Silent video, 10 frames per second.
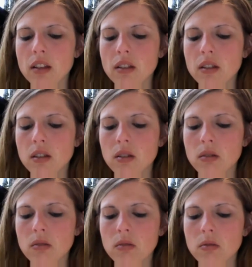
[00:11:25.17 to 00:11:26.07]

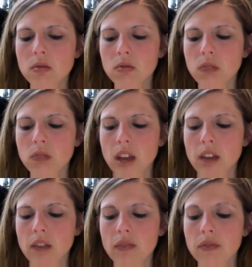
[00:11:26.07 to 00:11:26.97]
skewed
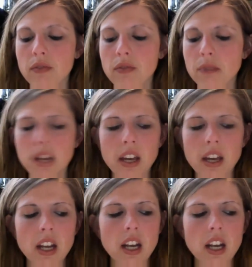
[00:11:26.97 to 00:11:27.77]
left, but